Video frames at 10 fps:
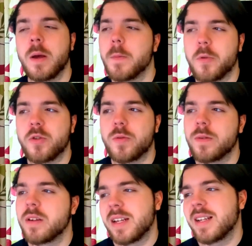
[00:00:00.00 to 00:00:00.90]
But
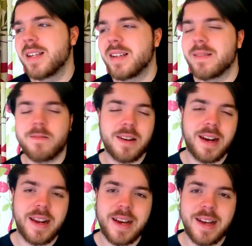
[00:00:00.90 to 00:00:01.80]

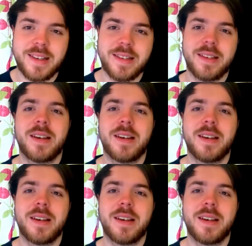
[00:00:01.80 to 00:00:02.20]
clearly it hasn't.